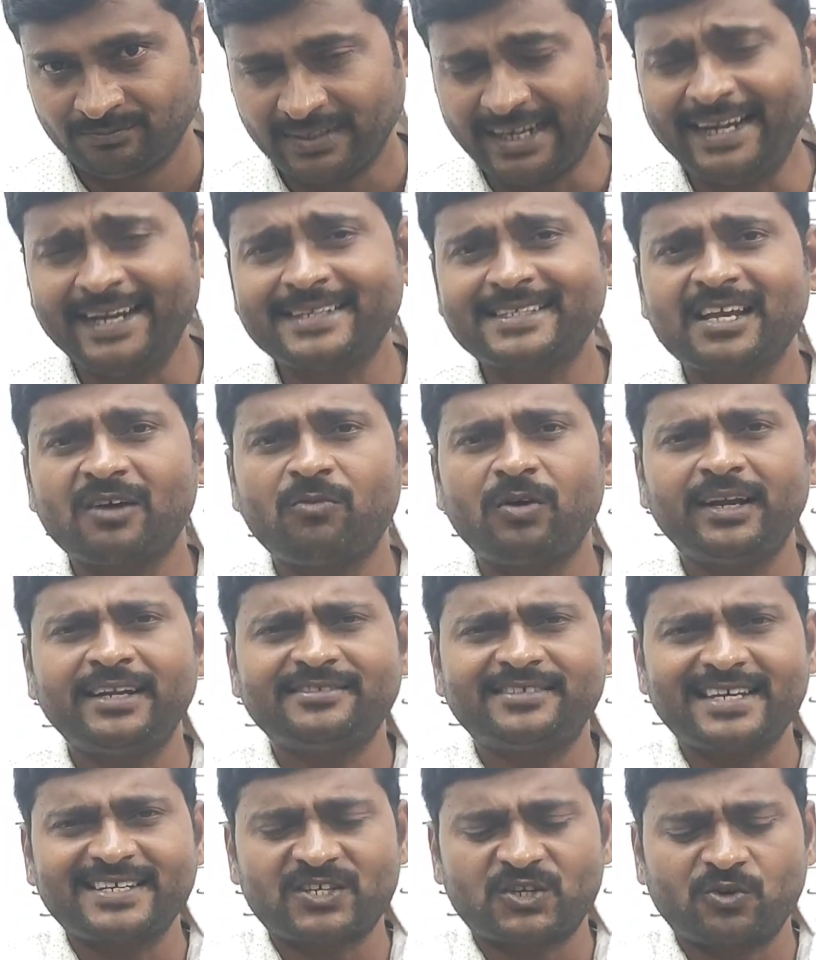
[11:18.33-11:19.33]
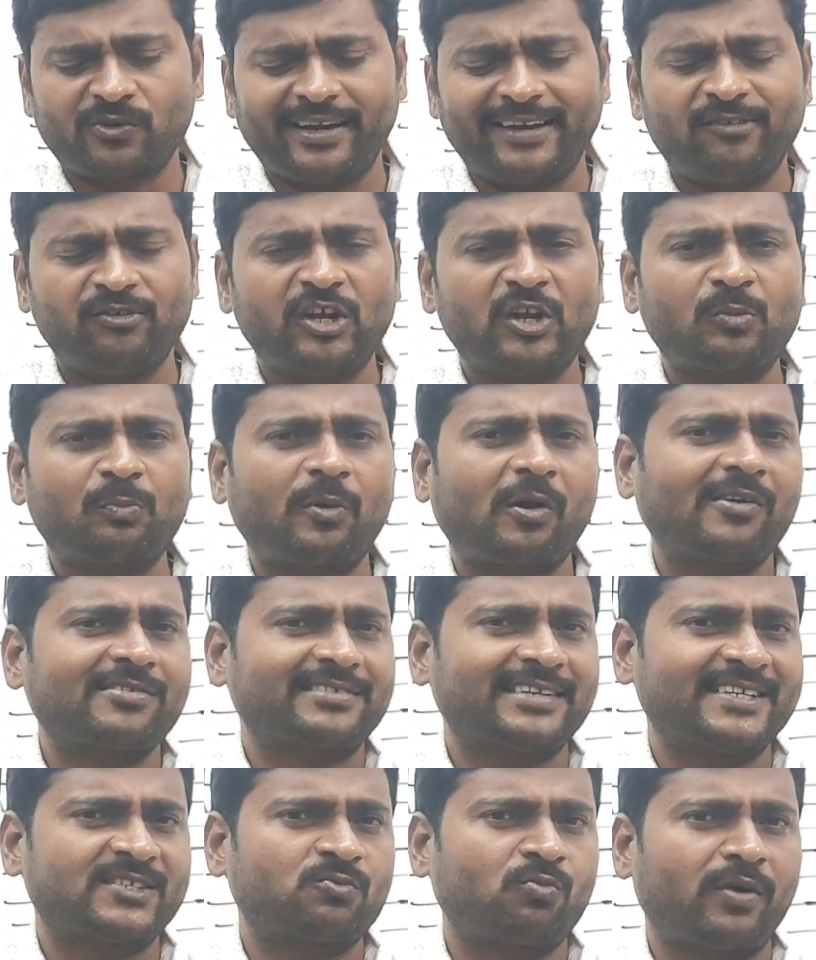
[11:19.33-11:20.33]
It is only just regular
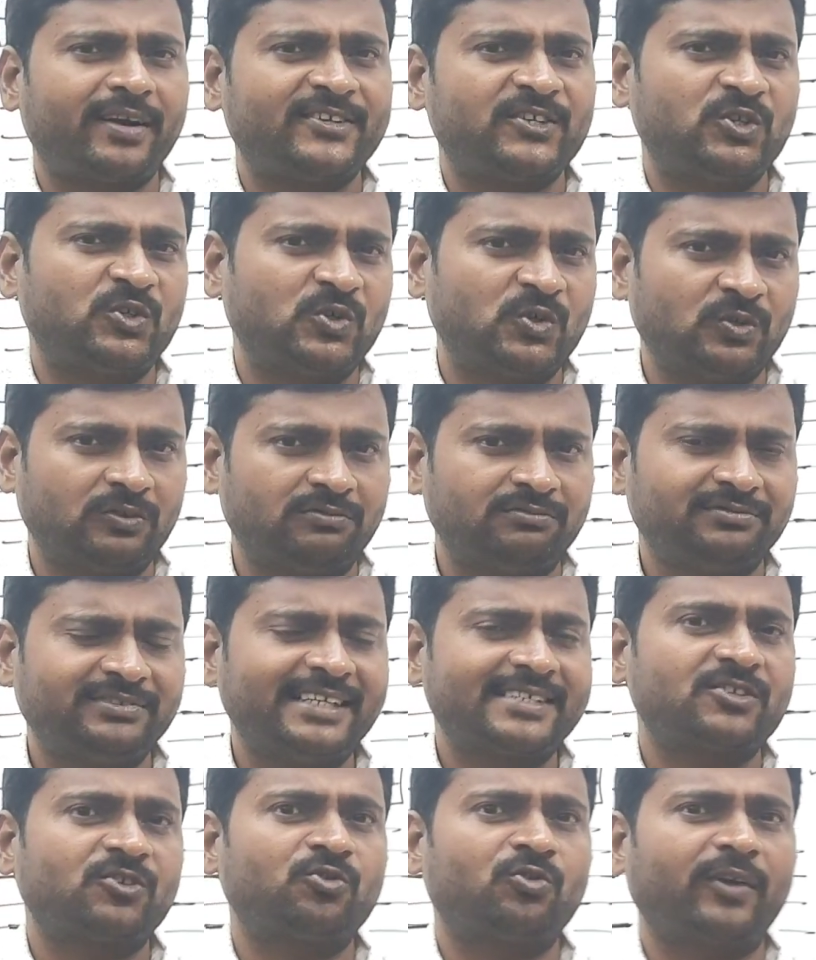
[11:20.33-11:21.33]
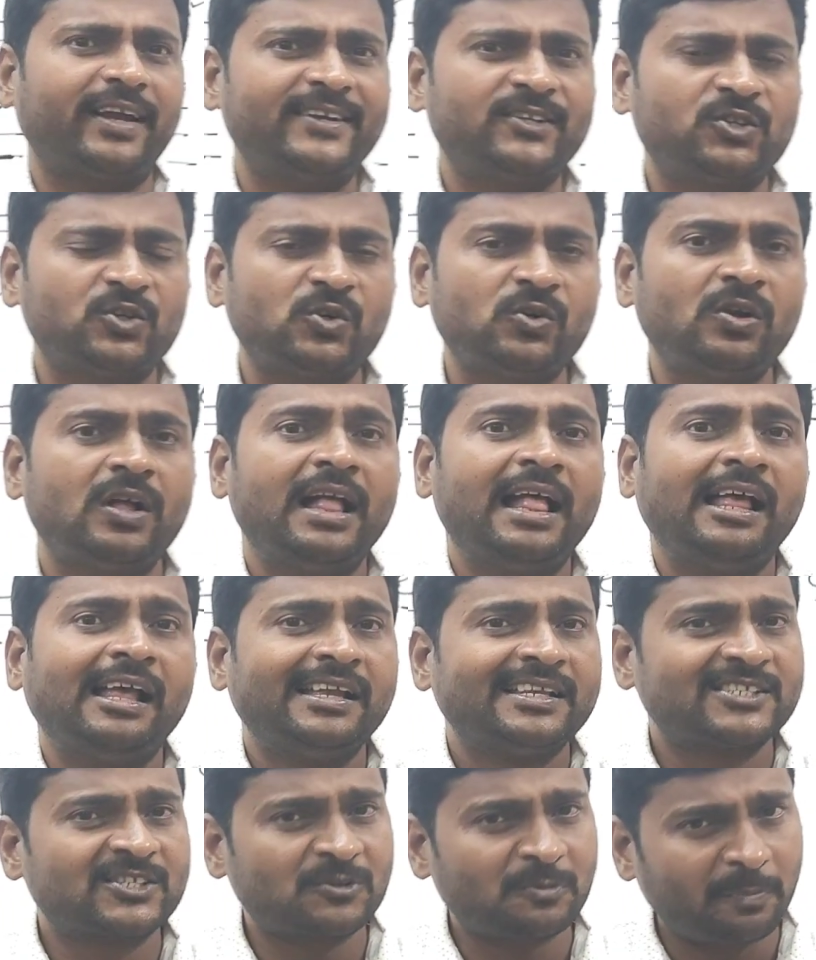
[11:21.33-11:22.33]
process what you do. Just try to
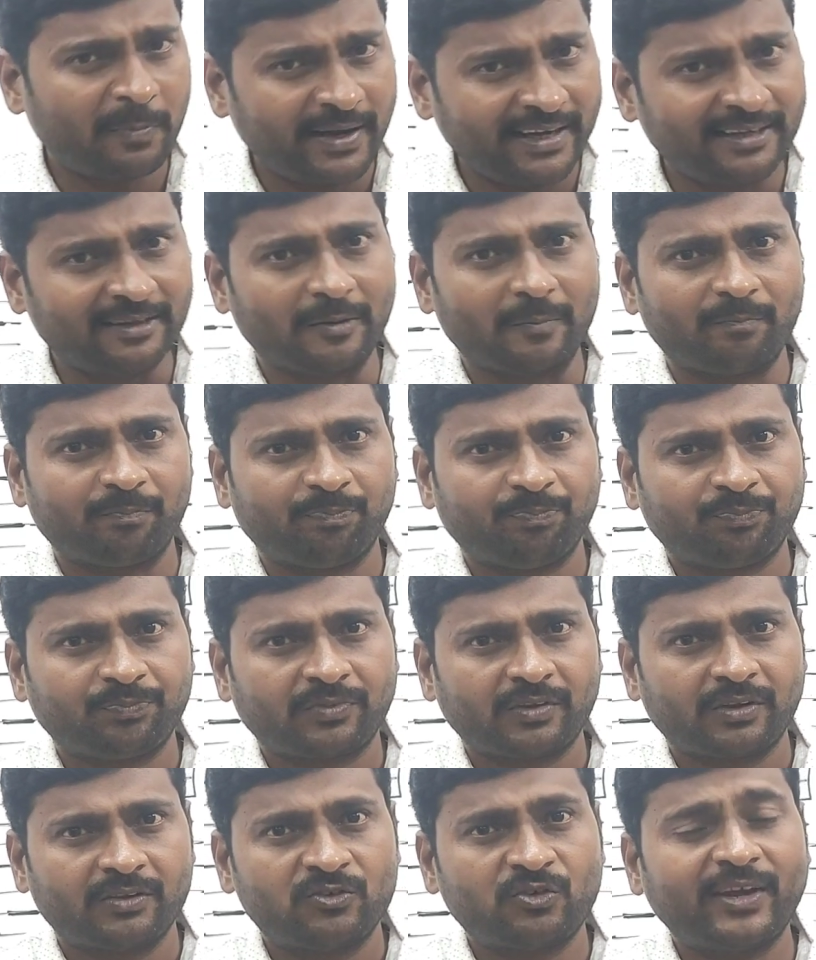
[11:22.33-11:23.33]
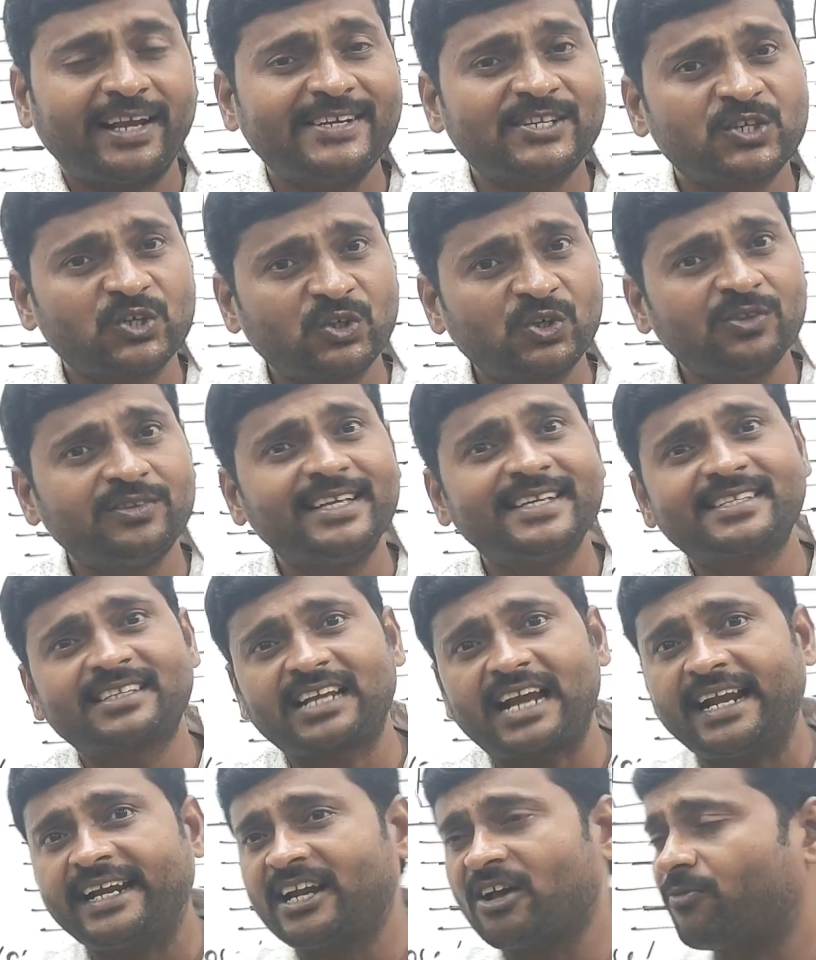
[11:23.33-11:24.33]
do this
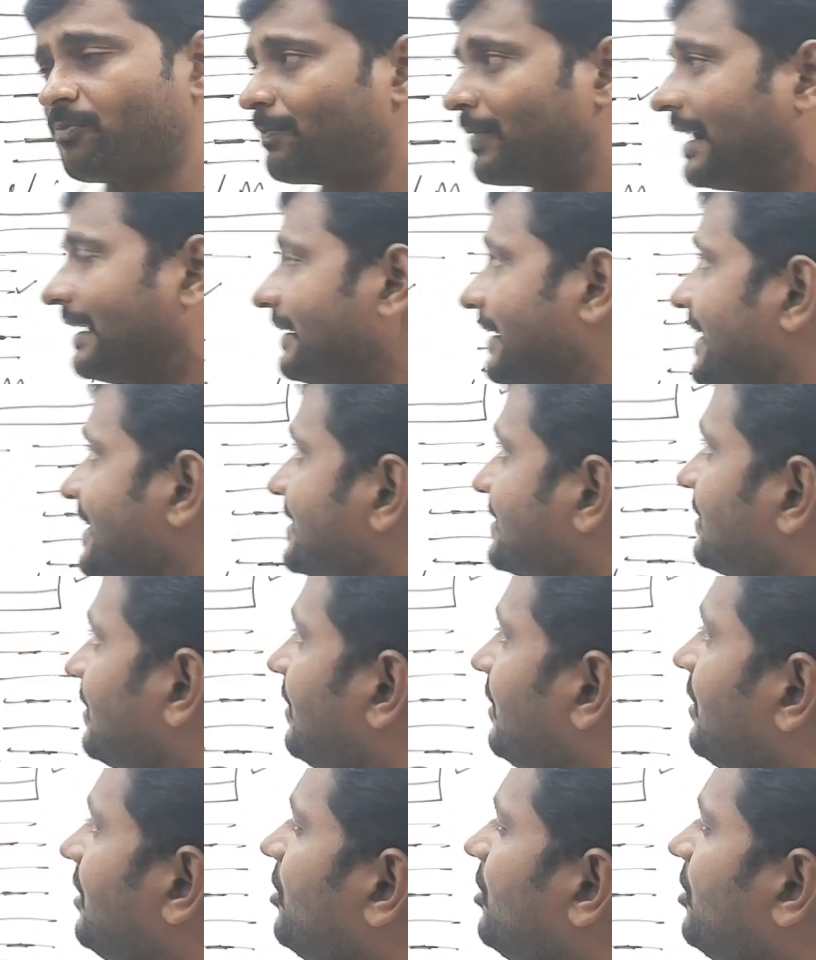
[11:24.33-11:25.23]
kind of practice